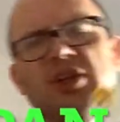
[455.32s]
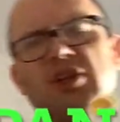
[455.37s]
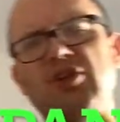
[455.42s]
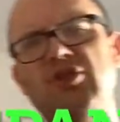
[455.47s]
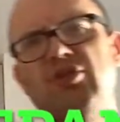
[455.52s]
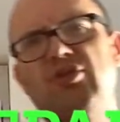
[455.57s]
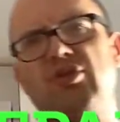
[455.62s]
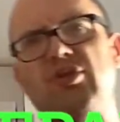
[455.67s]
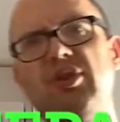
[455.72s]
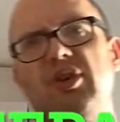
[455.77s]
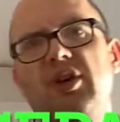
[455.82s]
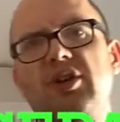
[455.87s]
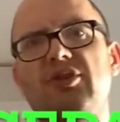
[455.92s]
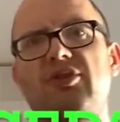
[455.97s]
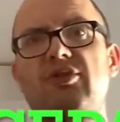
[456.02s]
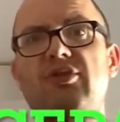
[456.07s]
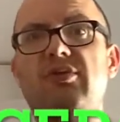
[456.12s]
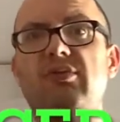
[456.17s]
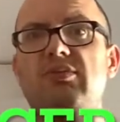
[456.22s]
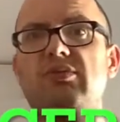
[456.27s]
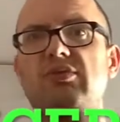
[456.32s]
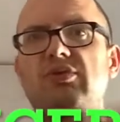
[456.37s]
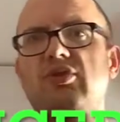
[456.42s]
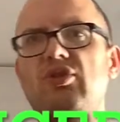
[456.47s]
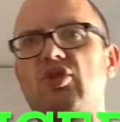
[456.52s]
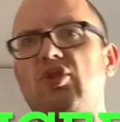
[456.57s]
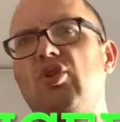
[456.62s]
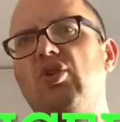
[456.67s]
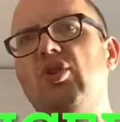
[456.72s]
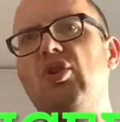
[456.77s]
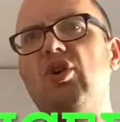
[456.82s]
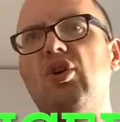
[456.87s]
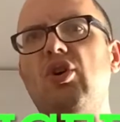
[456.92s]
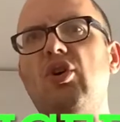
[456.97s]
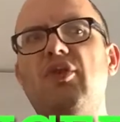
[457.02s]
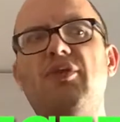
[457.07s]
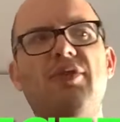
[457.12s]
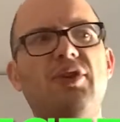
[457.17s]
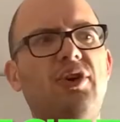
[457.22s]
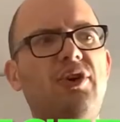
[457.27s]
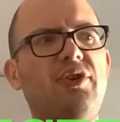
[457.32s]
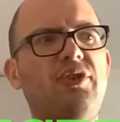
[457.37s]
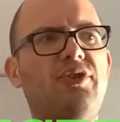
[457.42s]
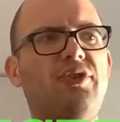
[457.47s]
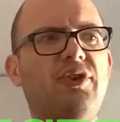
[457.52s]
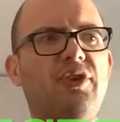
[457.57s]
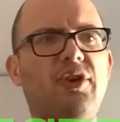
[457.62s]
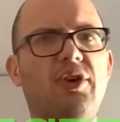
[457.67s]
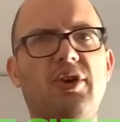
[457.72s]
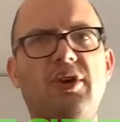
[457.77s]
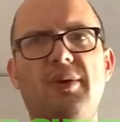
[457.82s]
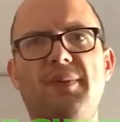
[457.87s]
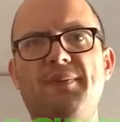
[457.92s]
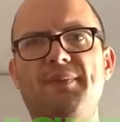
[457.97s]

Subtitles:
to not go over the